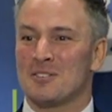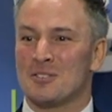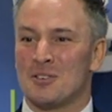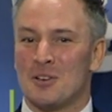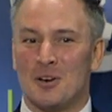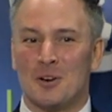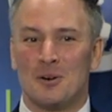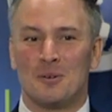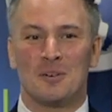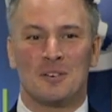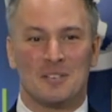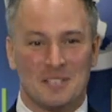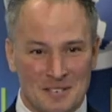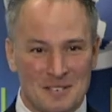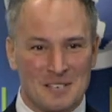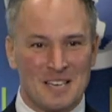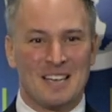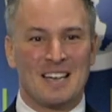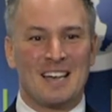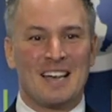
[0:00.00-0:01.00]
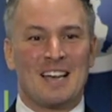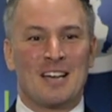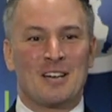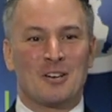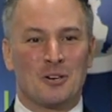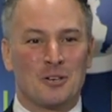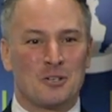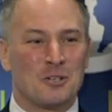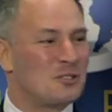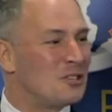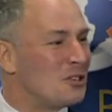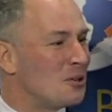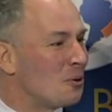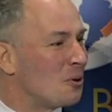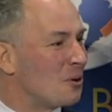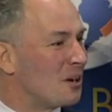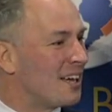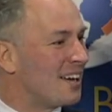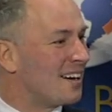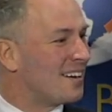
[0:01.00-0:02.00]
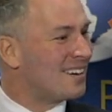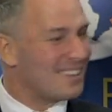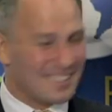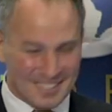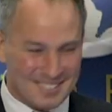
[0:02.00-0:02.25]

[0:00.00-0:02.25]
So good to see you all here.